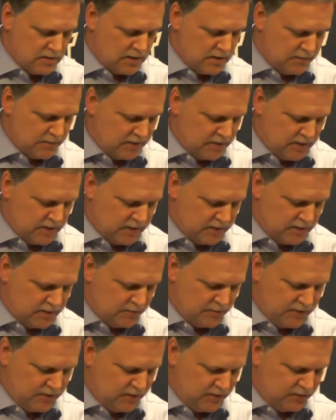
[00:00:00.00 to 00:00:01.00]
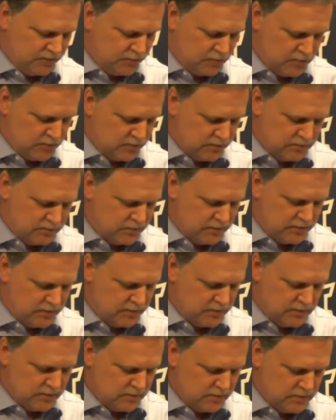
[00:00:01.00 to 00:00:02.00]
I mean, we just weren't
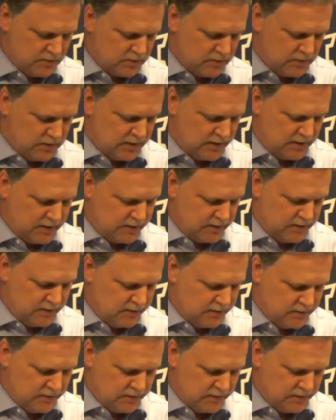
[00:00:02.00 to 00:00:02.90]
clicking.